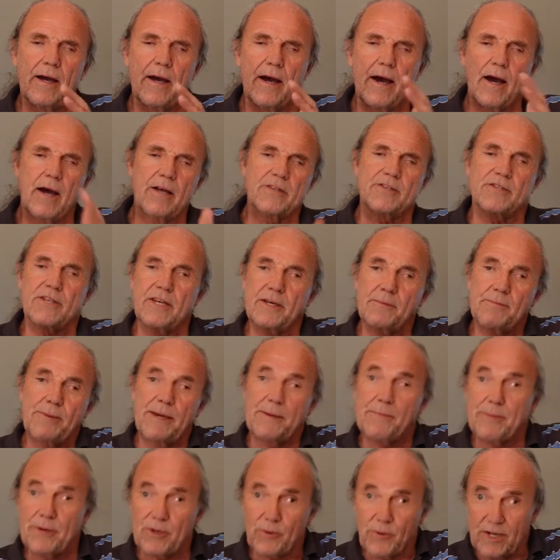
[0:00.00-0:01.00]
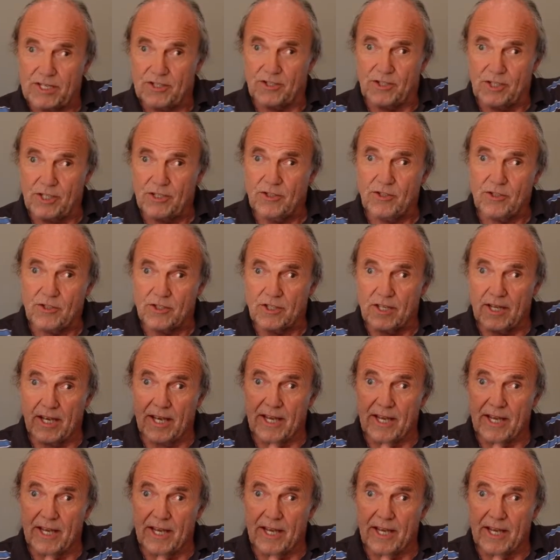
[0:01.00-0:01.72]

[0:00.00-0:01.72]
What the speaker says: asking people questions,